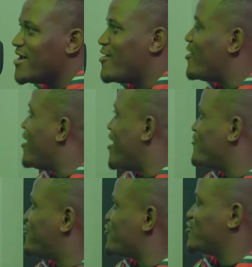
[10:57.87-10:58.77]
got you,
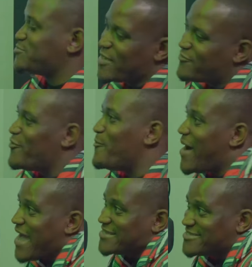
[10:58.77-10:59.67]
got uh, you. For respect for
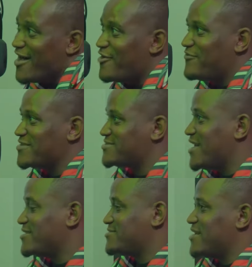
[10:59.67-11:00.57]
myself. Yeah, yeah. As,
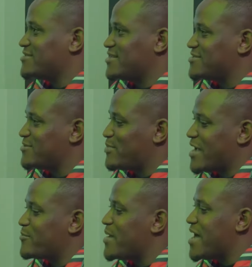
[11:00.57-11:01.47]
got you, got as, you, got black you.